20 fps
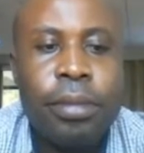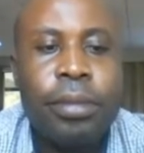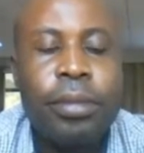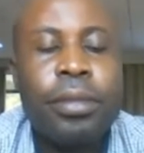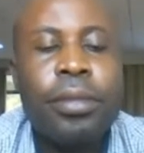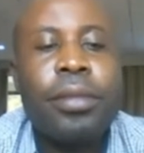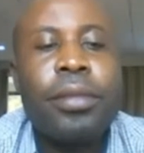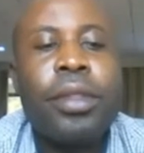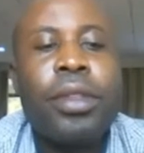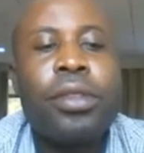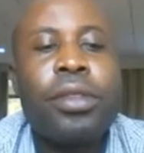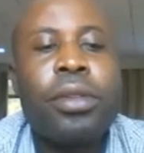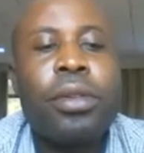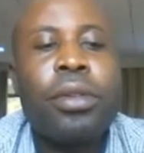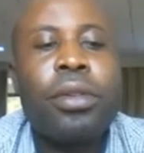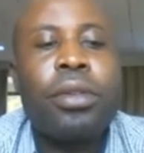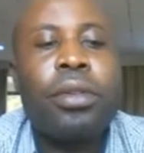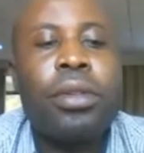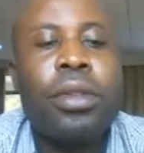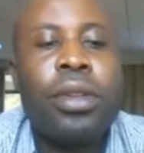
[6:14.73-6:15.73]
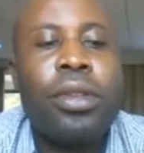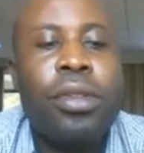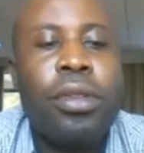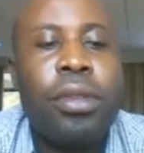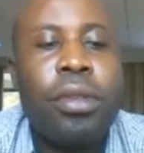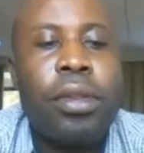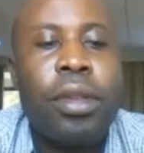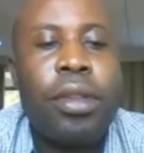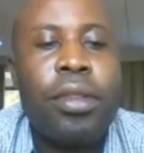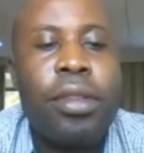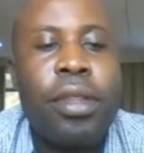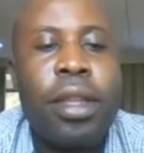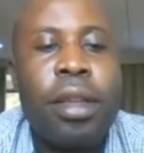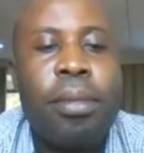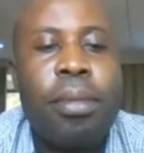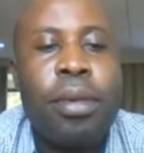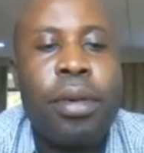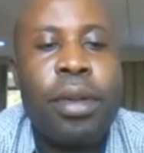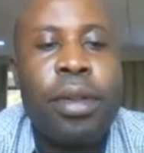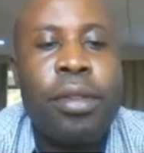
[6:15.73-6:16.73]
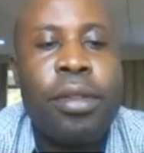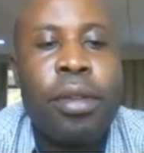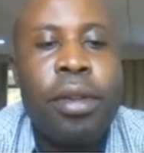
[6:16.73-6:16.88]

So the students table is